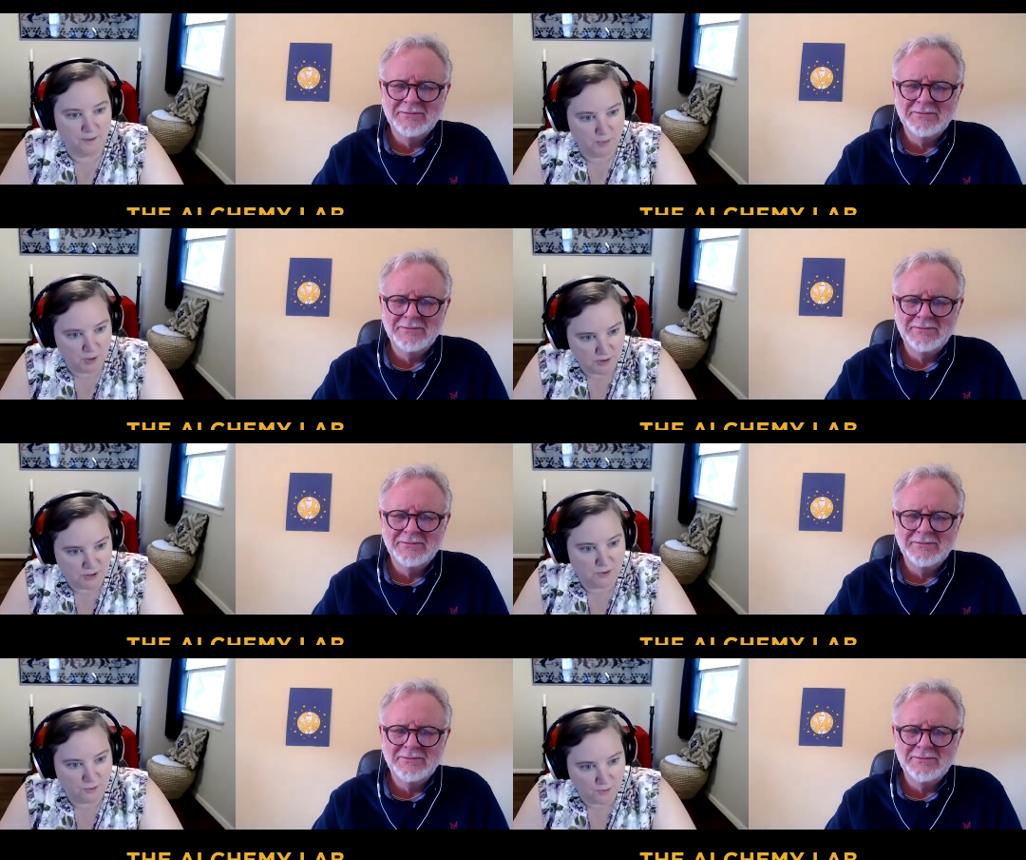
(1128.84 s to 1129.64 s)
Speaker 1: of
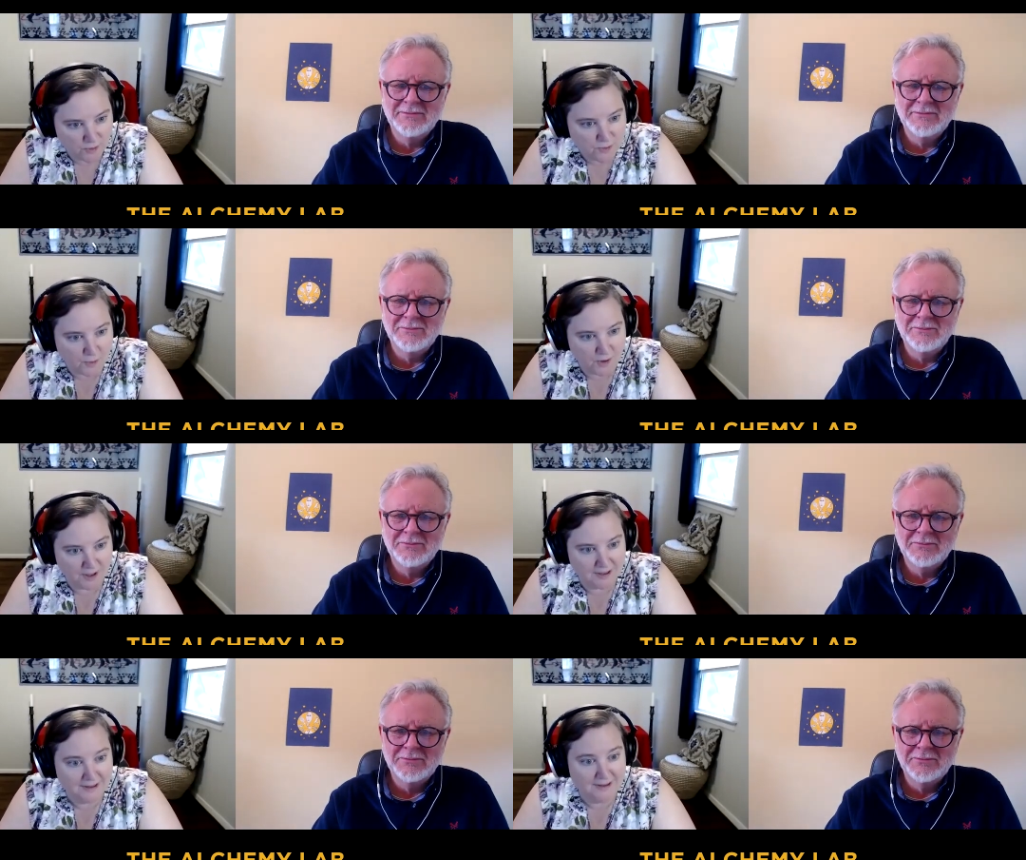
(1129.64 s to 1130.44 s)
personal growth
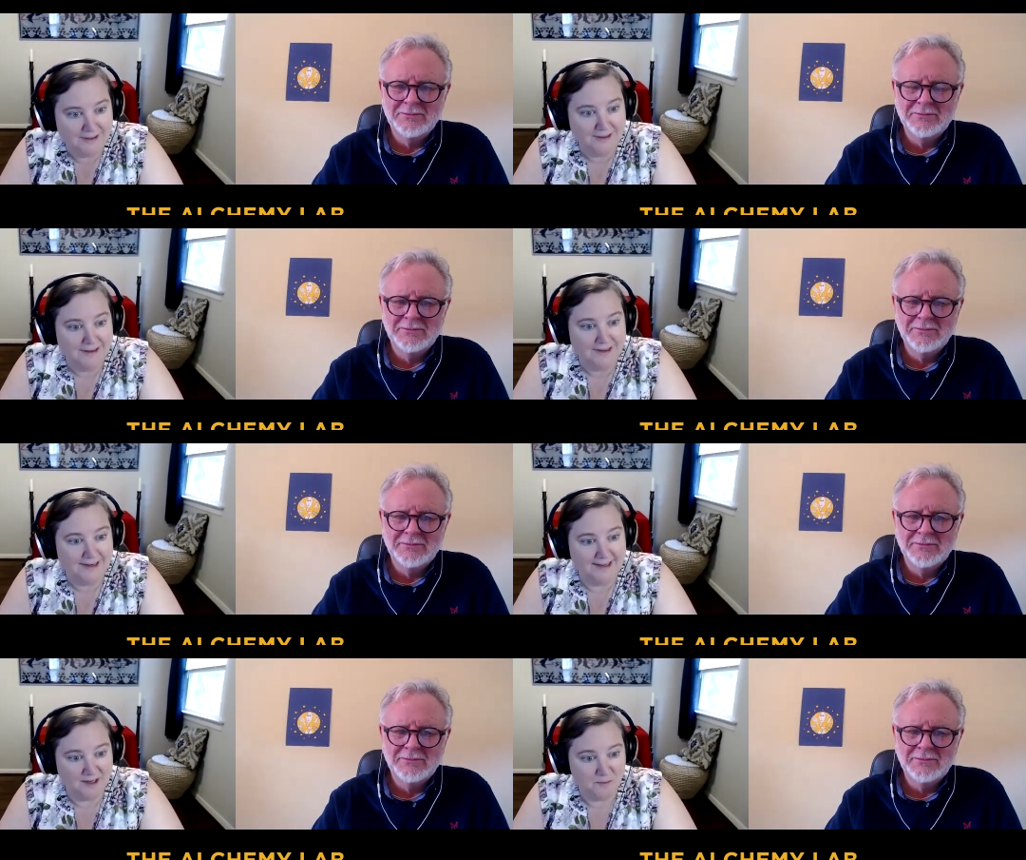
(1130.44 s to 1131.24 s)
work
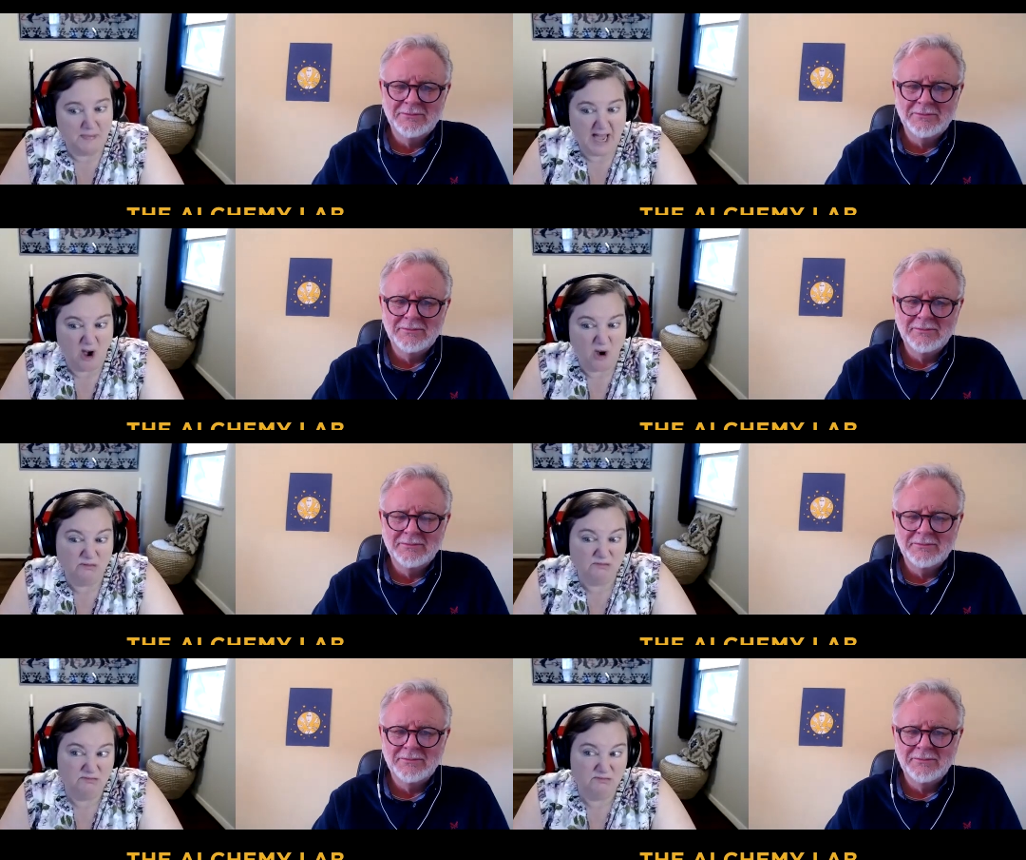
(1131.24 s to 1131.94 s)
in about